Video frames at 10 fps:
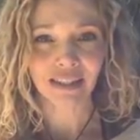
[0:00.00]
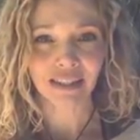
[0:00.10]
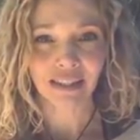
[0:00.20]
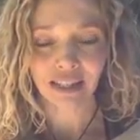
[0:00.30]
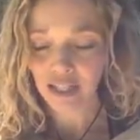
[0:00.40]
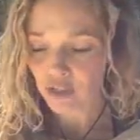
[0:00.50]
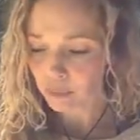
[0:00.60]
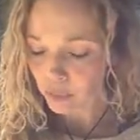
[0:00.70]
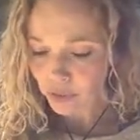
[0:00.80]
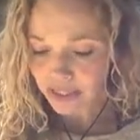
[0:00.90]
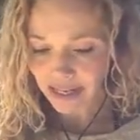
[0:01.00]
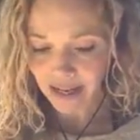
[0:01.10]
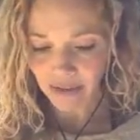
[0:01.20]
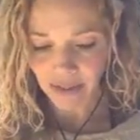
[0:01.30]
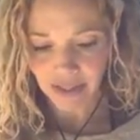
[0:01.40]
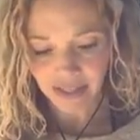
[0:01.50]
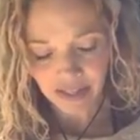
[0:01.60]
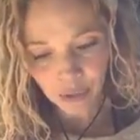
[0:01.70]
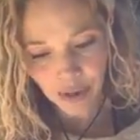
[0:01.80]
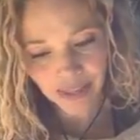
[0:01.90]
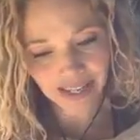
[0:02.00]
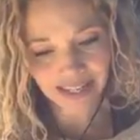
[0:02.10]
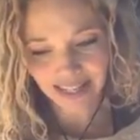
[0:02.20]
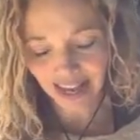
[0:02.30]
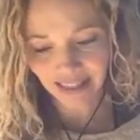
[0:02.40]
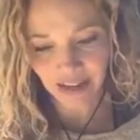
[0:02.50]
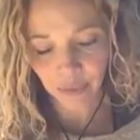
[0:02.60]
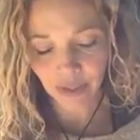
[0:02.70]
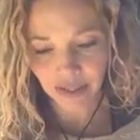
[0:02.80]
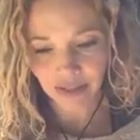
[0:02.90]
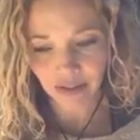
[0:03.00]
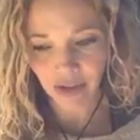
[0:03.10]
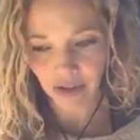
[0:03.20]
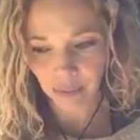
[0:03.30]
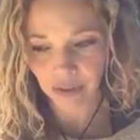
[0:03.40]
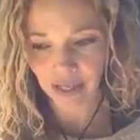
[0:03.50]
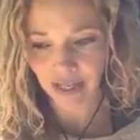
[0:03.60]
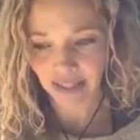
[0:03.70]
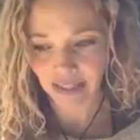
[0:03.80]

need to put down, and this is what they said that would heal our planet.